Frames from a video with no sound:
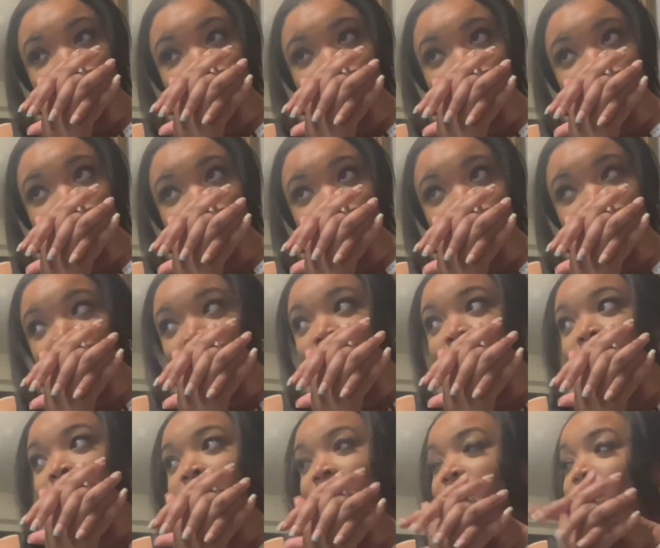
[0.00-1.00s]
card and all that stuff.
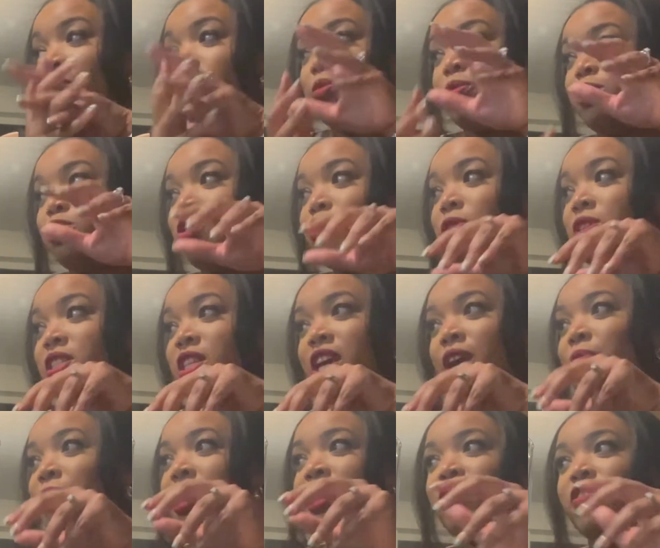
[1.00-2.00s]
That one was too easy.
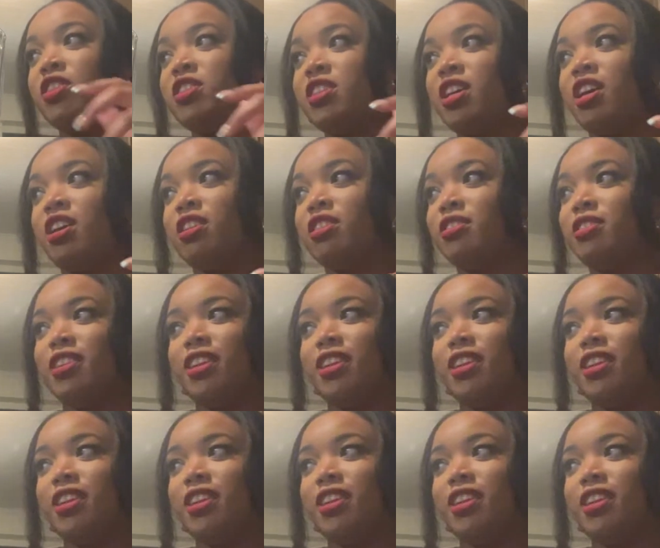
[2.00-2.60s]
I'm not even going